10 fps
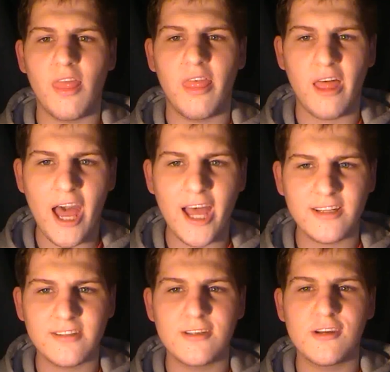
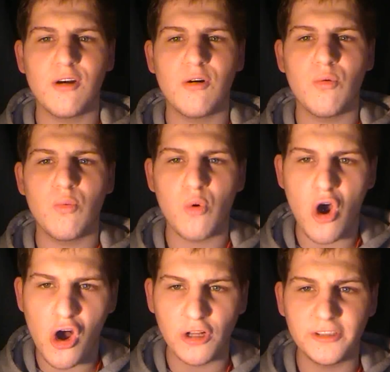That
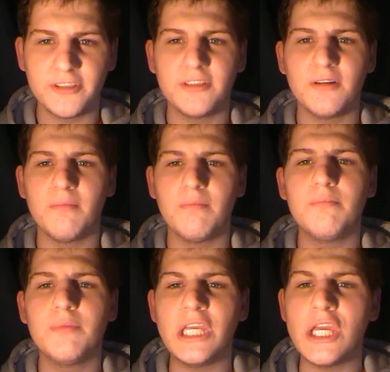was
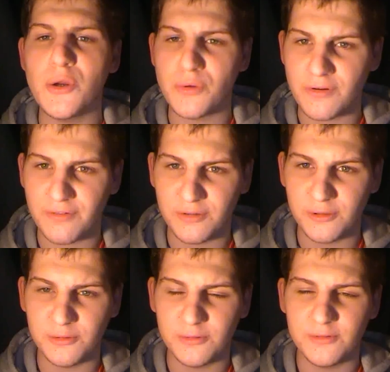
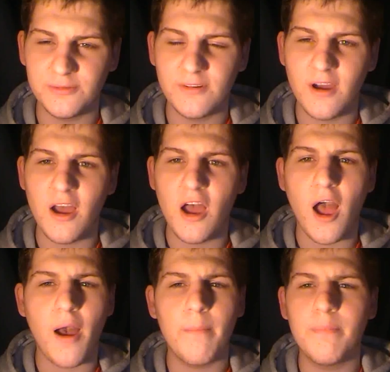beautiful.
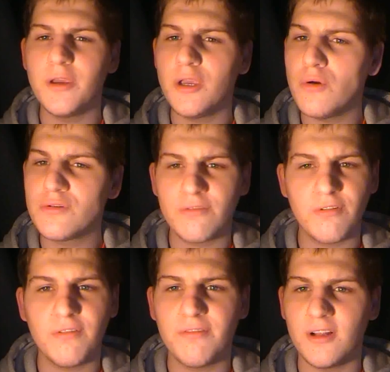A
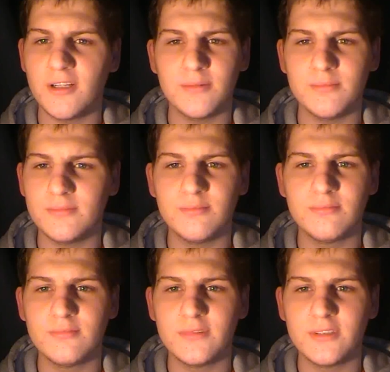beautiful film.
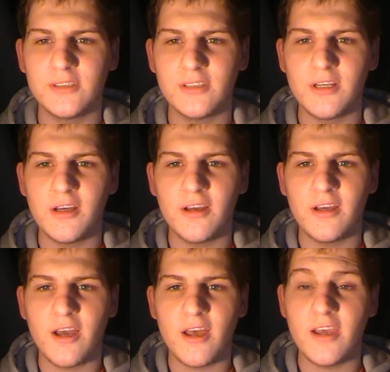
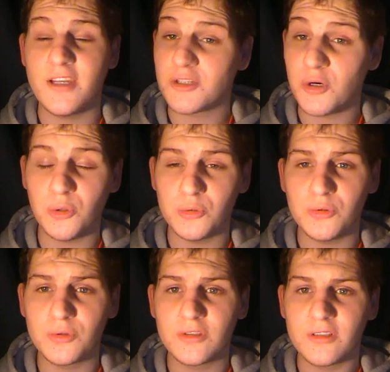It's
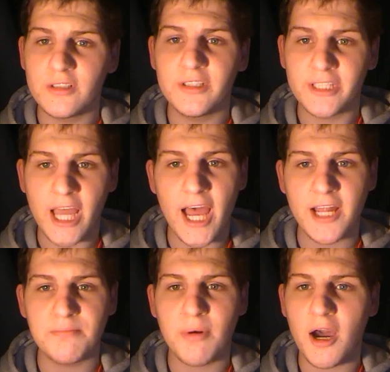called
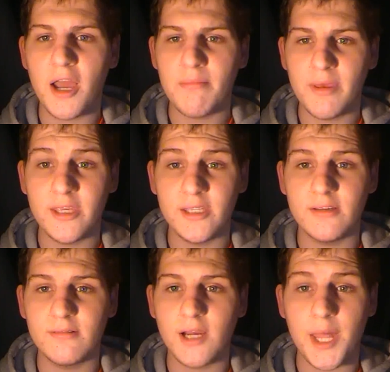Stand By Me,
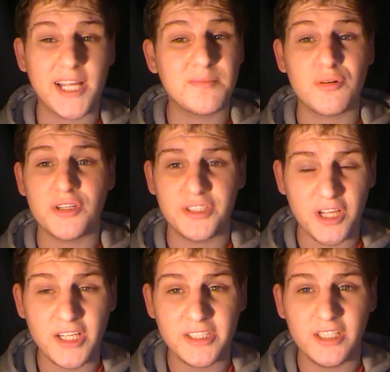and that's
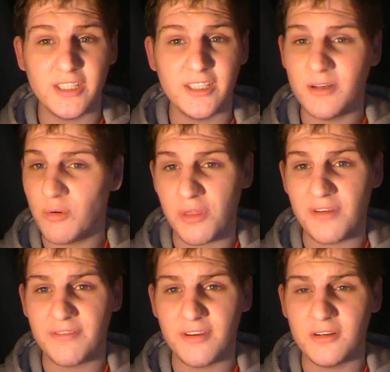precisely what
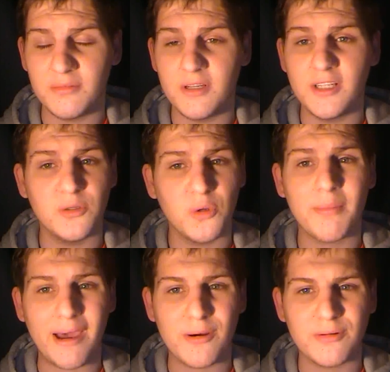the film is all
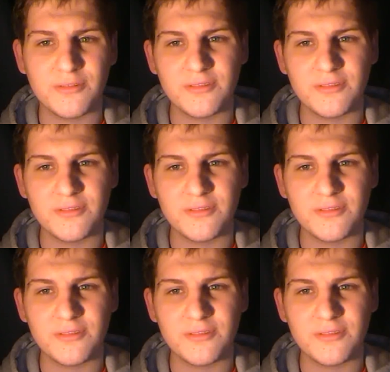about.